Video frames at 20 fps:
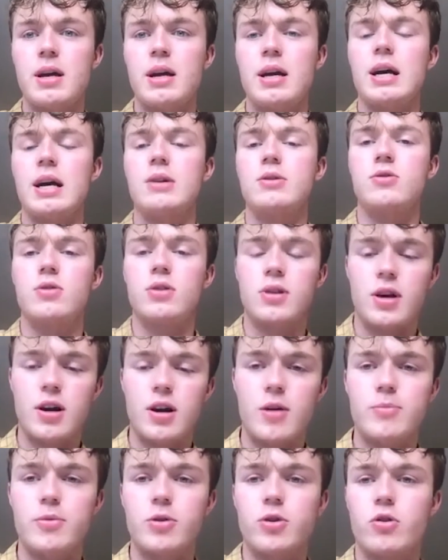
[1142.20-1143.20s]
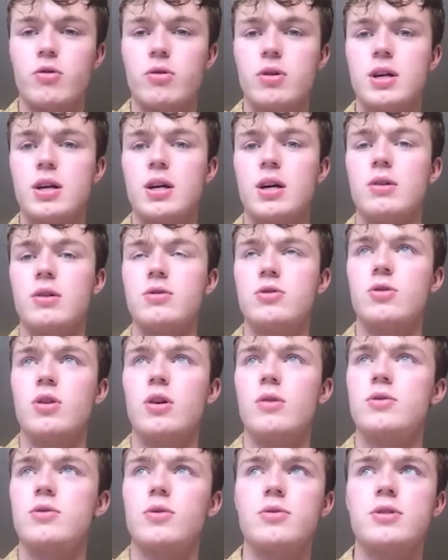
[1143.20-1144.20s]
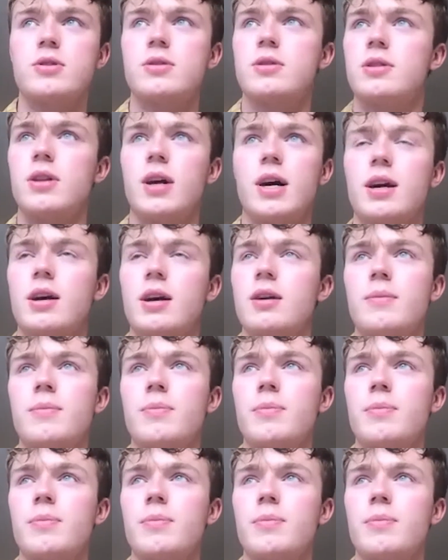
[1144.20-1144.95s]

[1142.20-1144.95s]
I was doing like Up the Creek, and I was on like